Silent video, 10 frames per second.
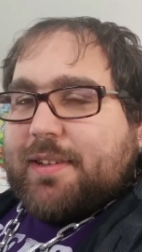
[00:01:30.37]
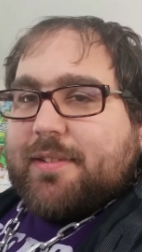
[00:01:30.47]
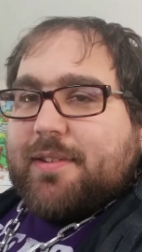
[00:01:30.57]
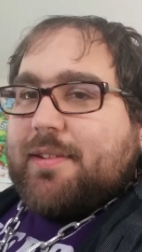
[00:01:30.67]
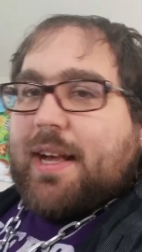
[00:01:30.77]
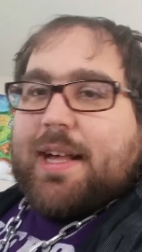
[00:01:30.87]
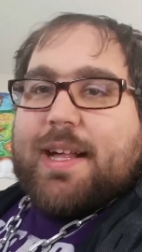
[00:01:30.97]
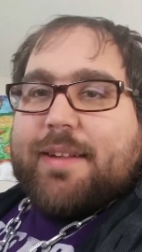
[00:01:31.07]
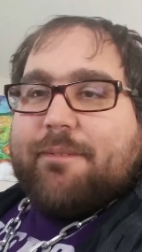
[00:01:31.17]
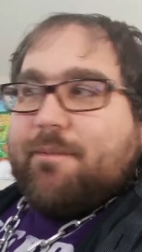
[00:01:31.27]
It's
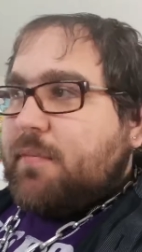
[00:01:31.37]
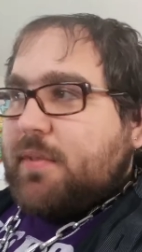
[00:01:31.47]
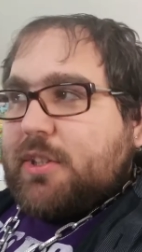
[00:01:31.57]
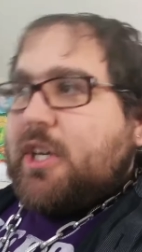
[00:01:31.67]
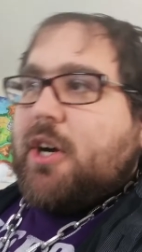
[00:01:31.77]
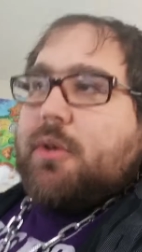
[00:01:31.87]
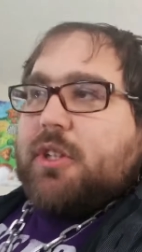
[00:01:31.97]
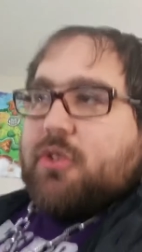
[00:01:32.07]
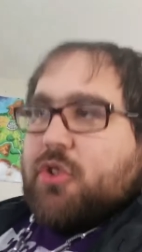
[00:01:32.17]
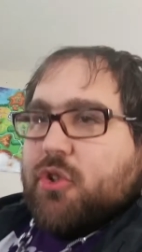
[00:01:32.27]
uh, yo,
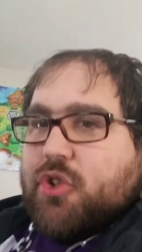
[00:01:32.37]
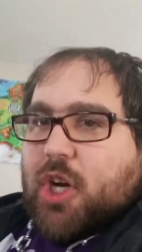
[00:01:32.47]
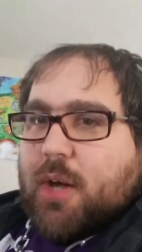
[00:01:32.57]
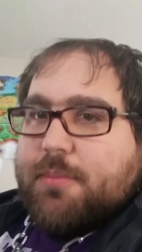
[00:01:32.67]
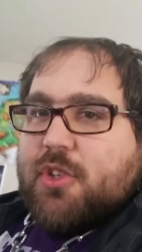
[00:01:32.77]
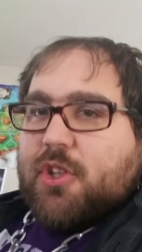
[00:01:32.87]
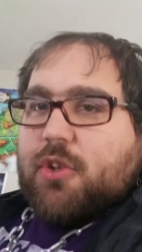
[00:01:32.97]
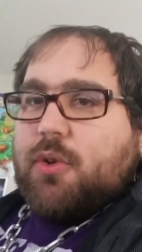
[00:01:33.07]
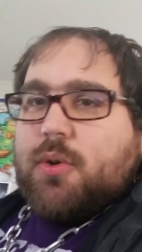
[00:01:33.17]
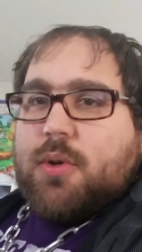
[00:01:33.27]
it's your job
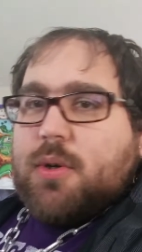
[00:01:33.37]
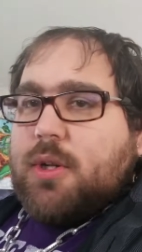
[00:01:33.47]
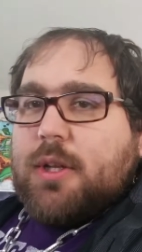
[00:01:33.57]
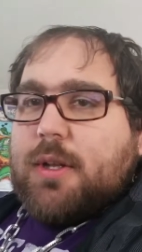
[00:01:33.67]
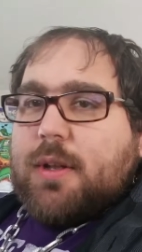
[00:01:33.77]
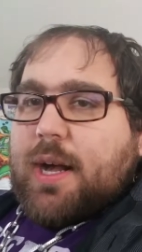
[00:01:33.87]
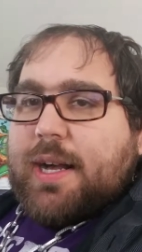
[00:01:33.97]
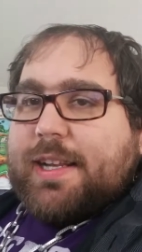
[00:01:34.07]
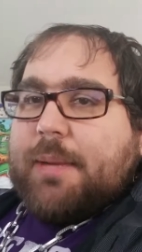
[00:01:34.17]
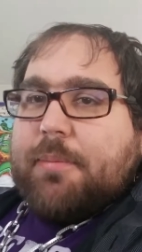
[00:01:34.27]
to
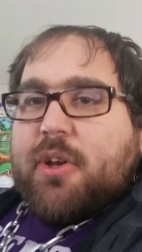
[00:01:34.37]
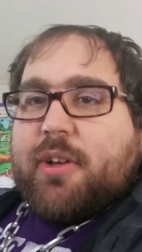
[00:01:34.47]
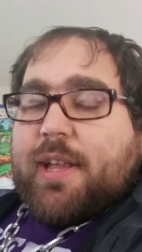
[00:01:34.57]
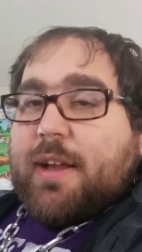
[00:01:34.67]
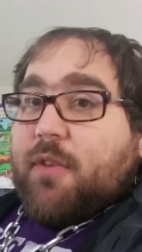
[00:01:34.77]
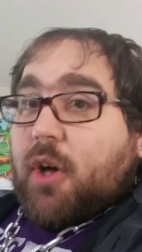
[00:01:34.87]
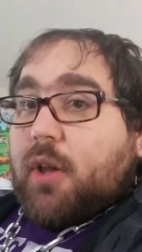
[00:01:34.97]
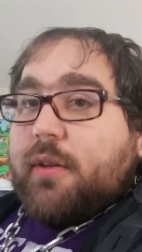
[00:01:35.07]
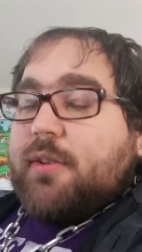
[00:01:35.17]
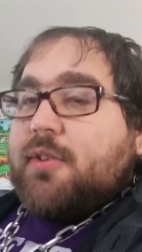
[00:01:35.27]
uh, keep the oil tank full.